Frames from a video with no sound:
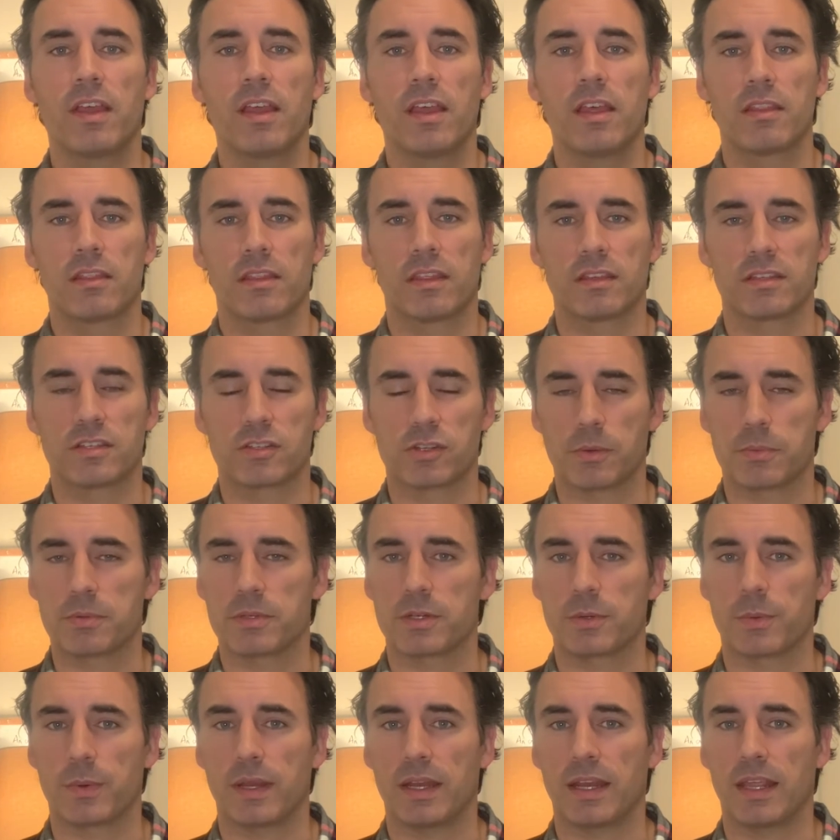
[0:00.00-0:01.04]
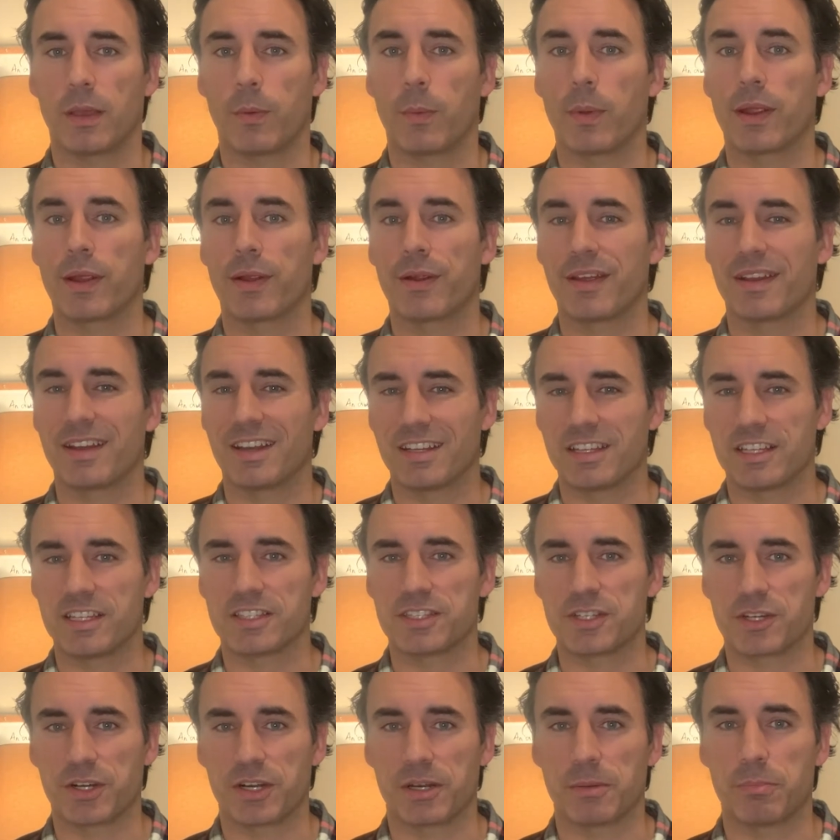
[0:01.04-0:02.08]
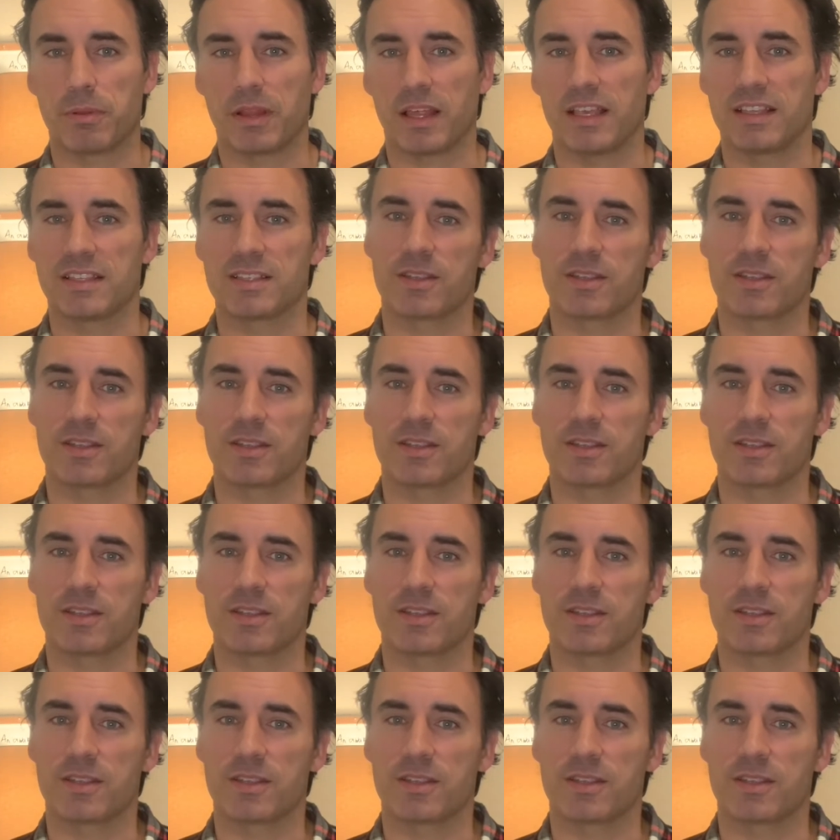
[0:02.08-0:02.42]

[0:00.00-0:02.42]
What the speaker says: the scripture reading, we are in a deserted place.